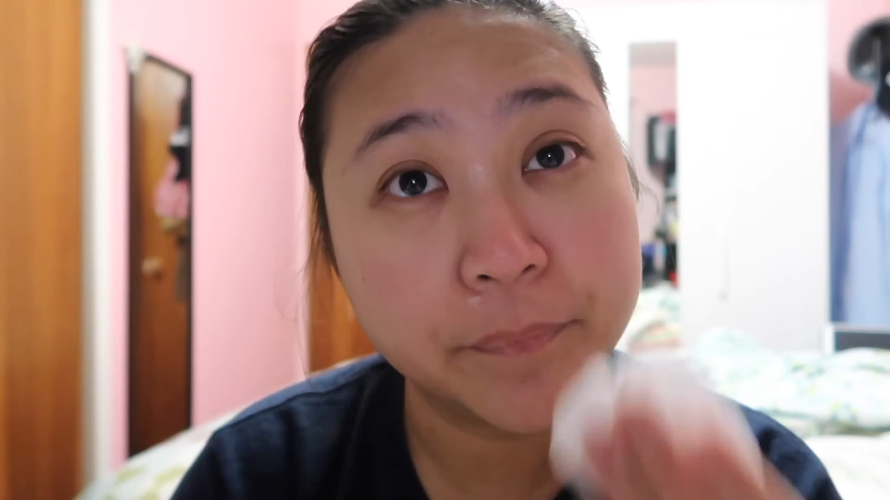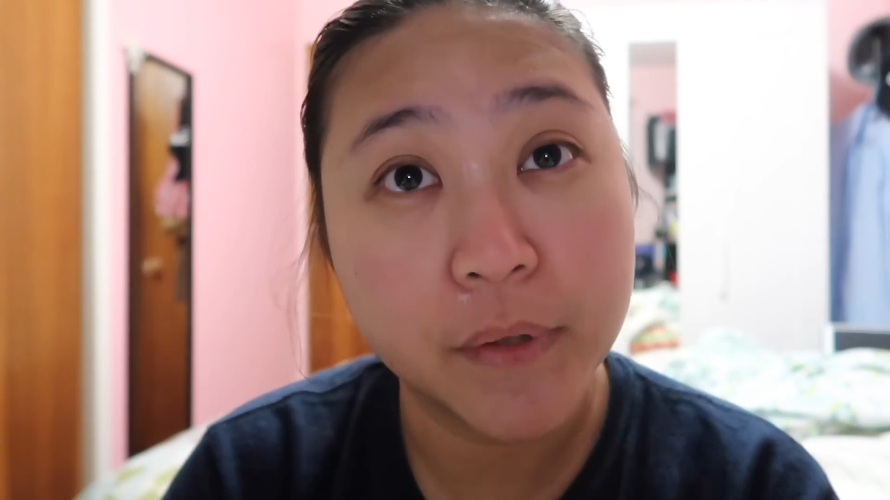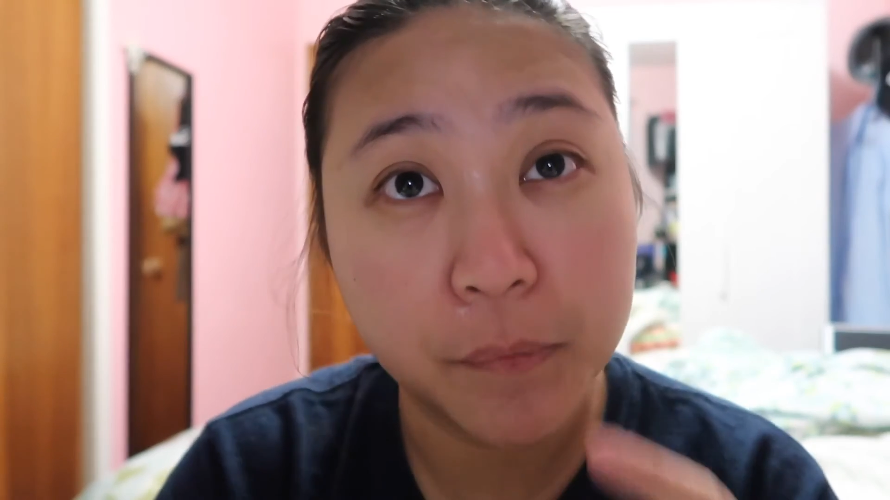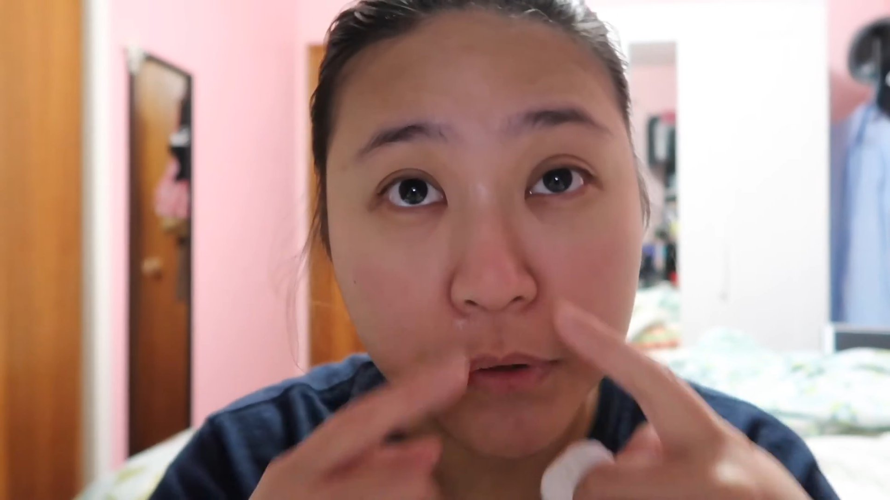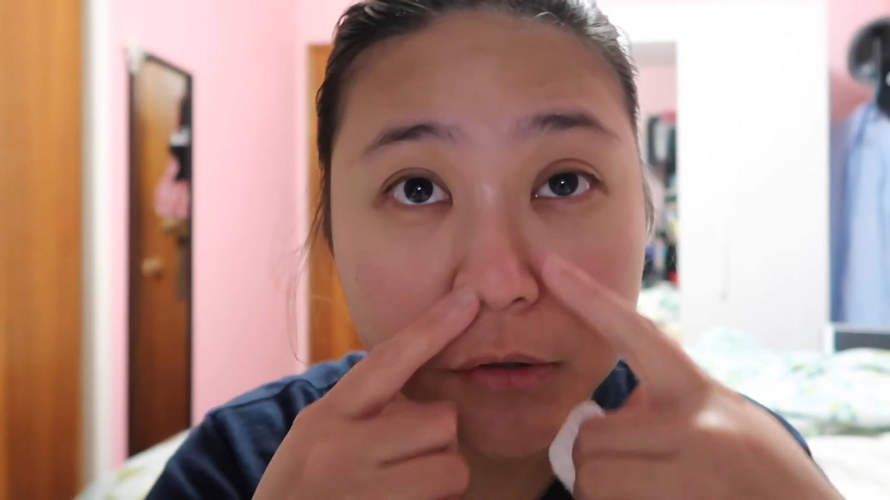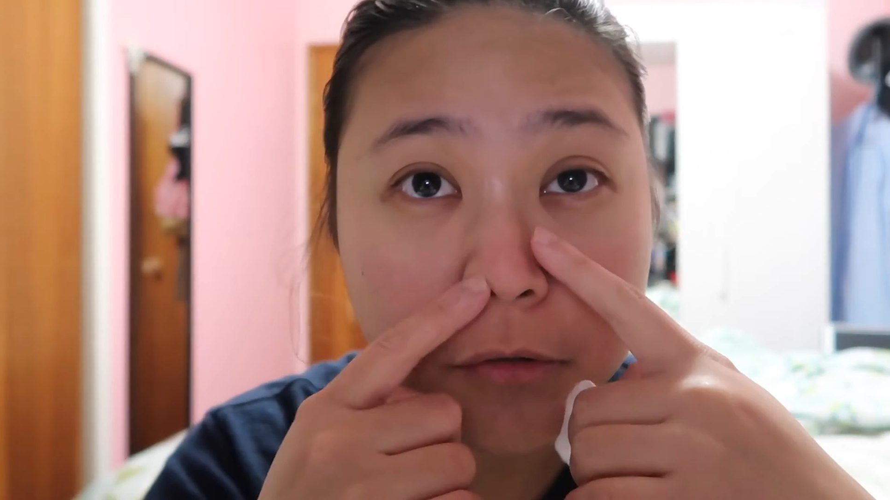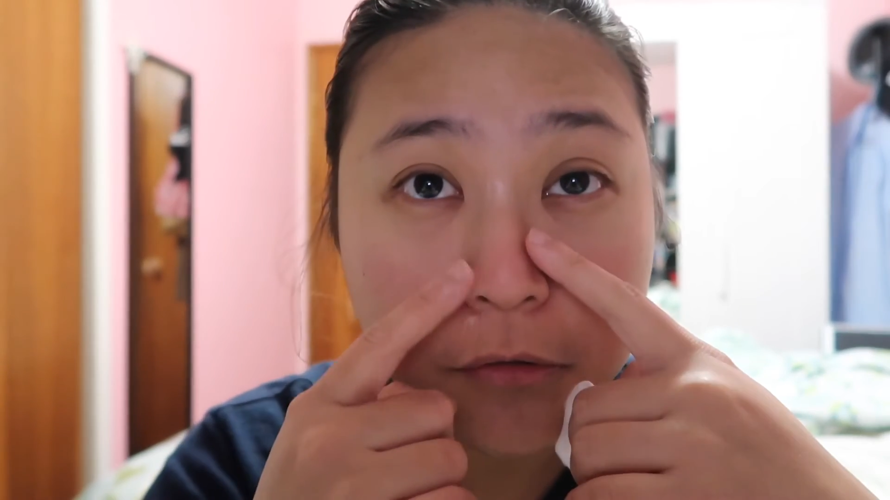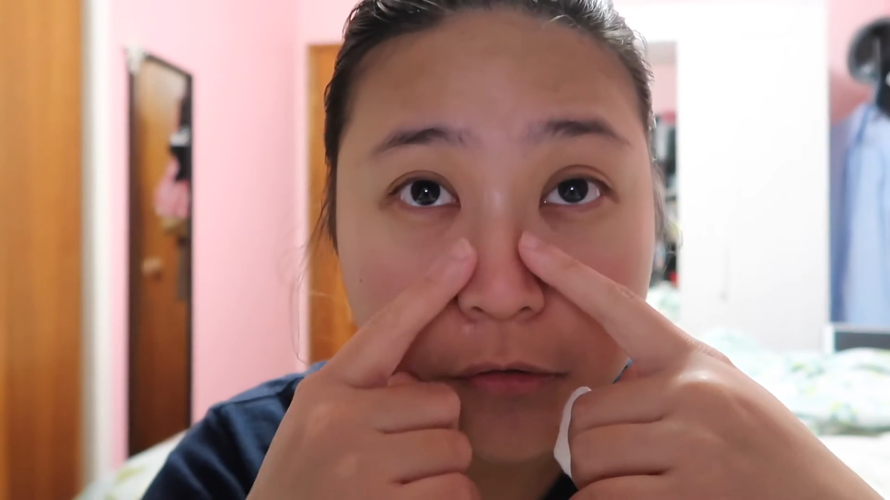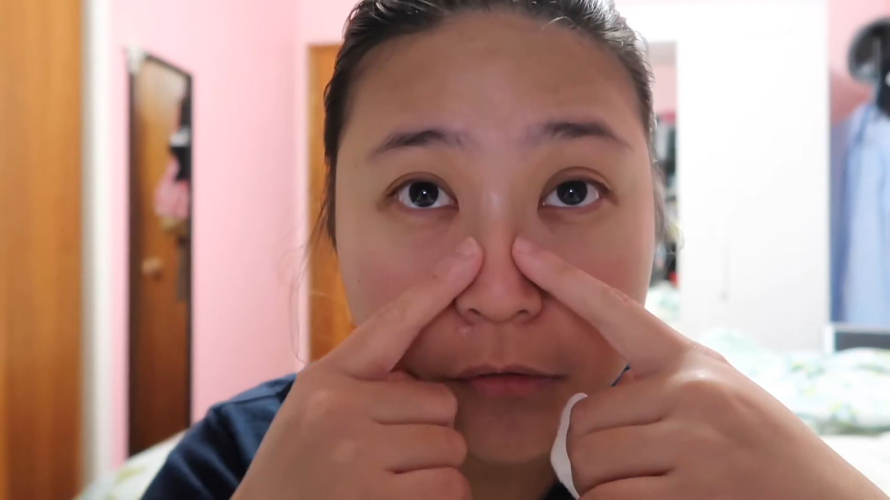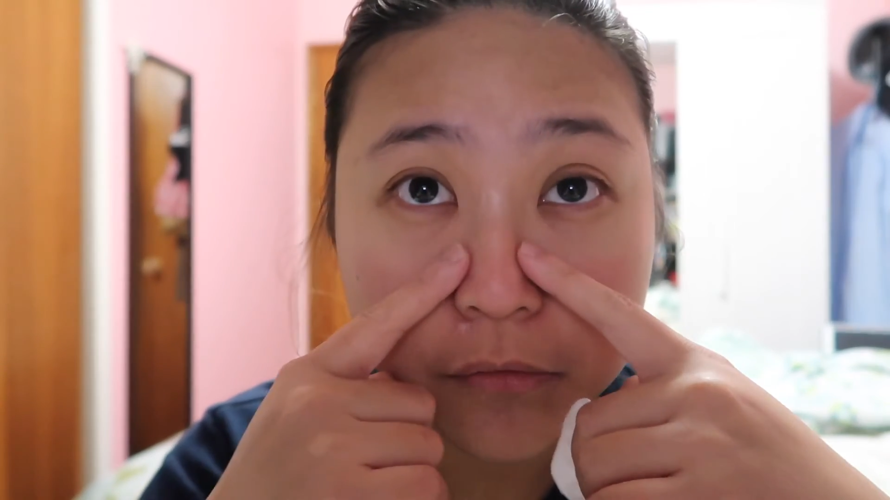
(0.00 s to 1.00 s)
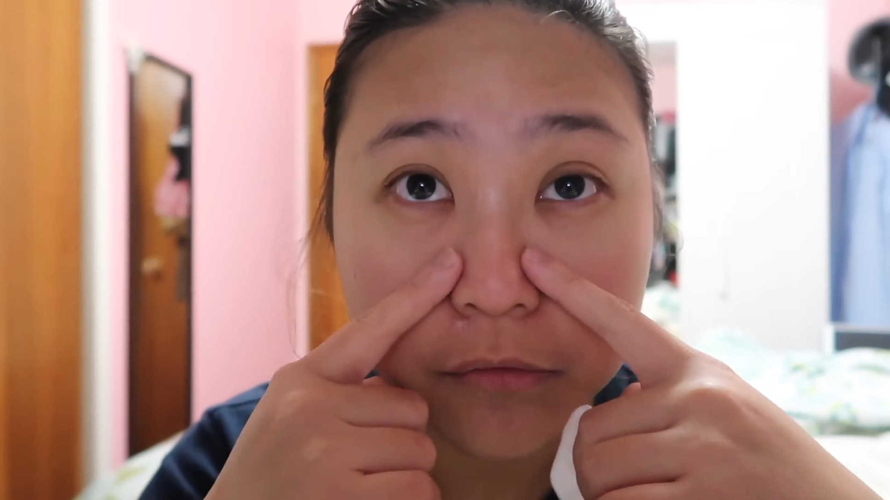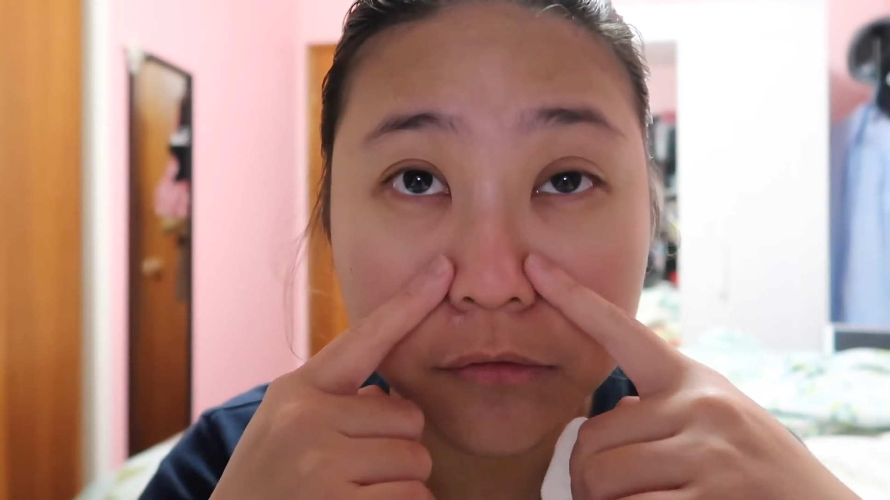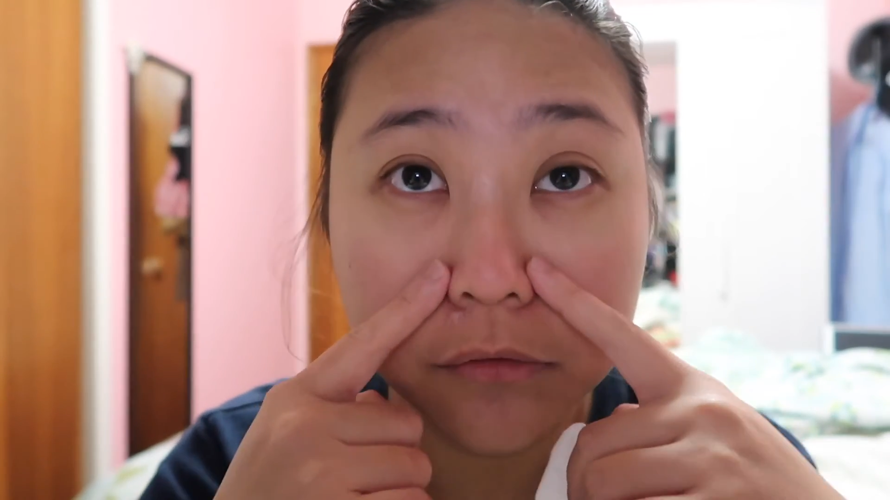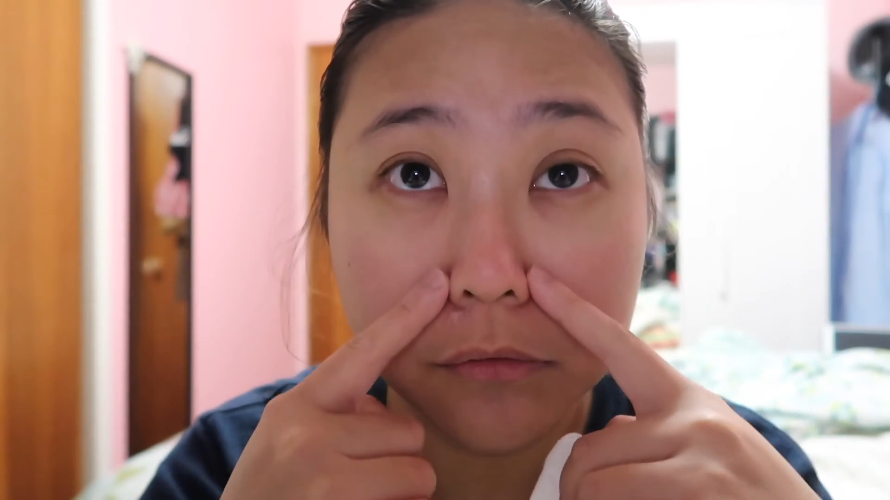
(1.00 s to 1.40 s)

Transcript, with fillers: Make sure to